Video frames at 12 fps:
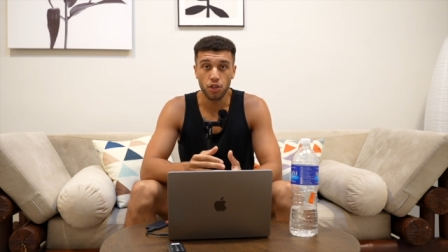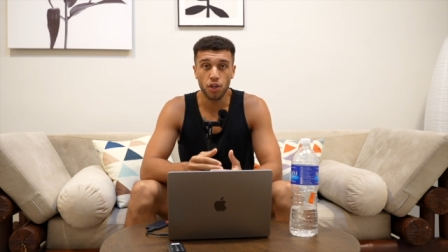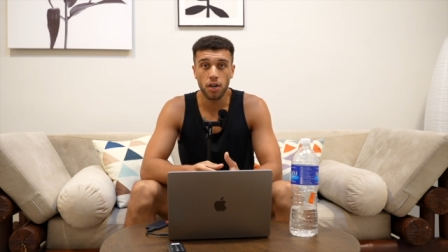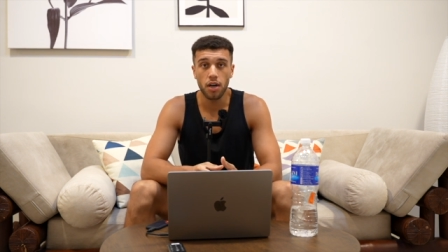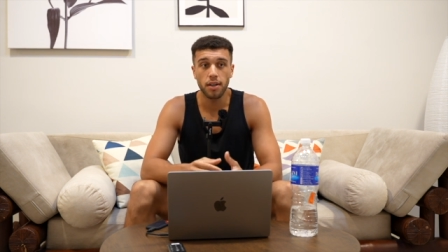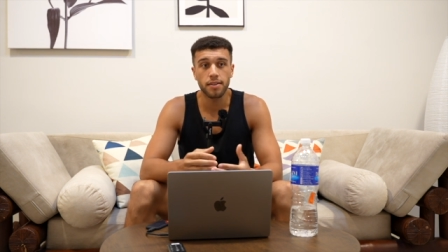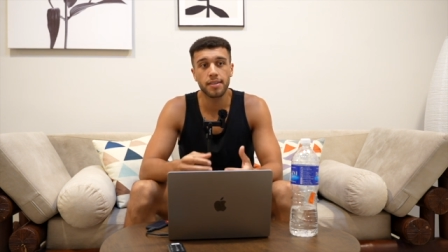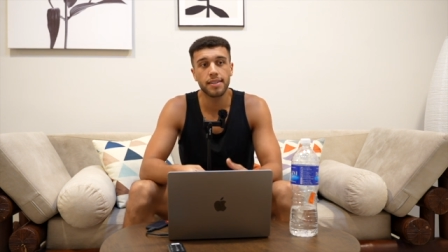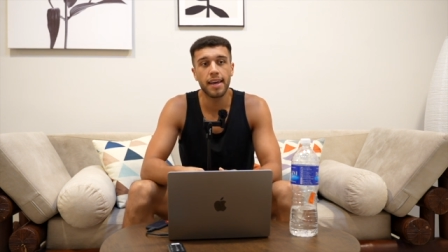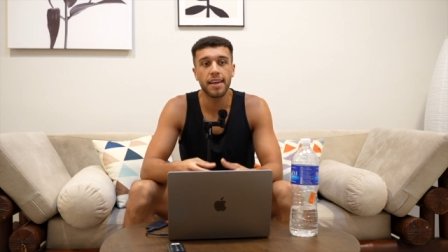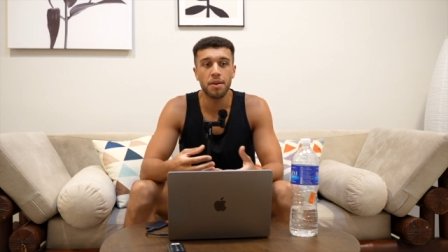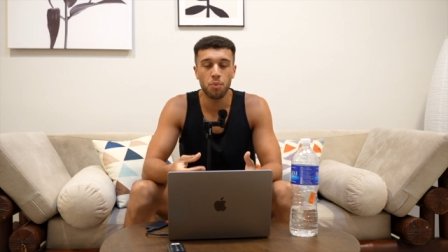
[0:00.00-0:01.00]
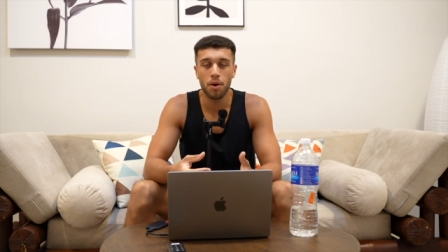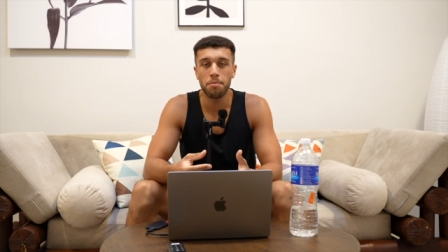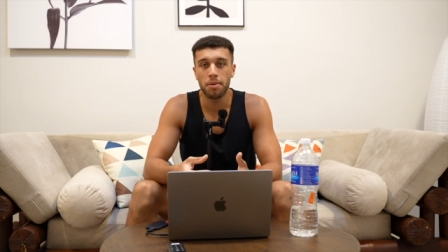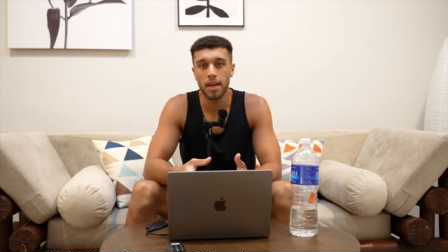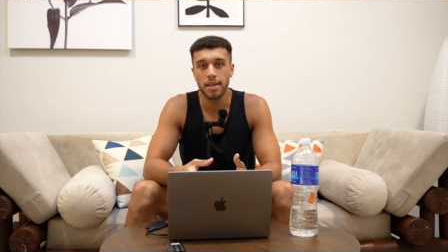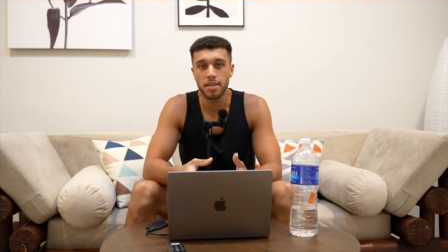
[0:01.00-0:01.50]
You can't stay in one
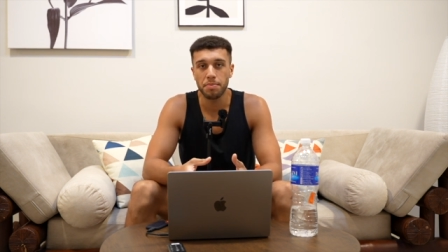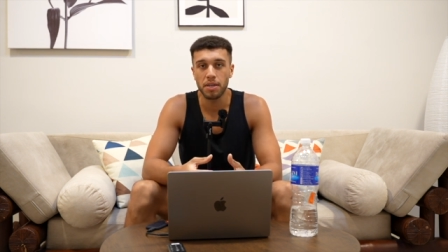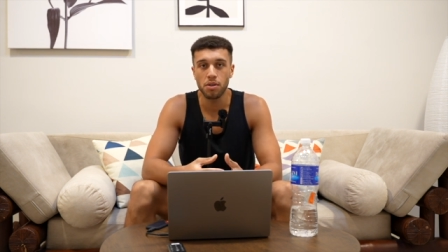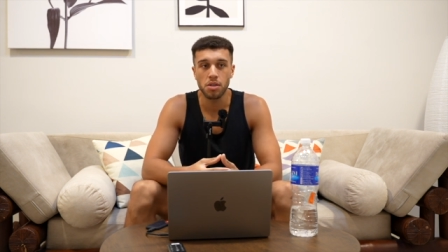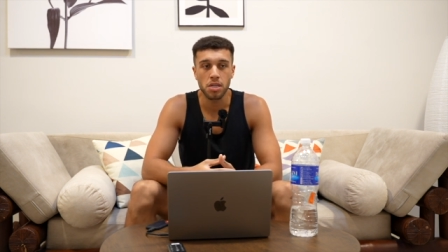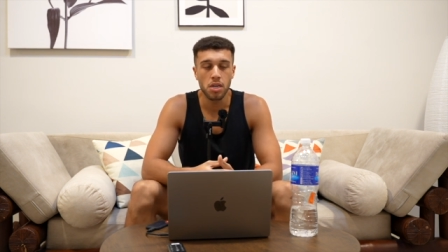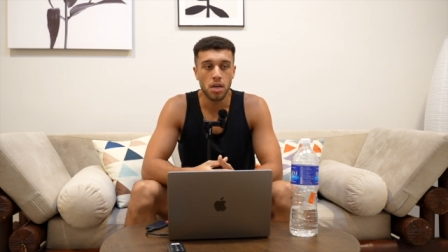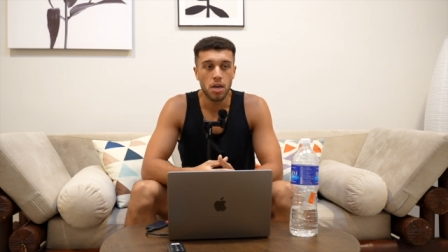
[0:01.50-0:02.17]
place because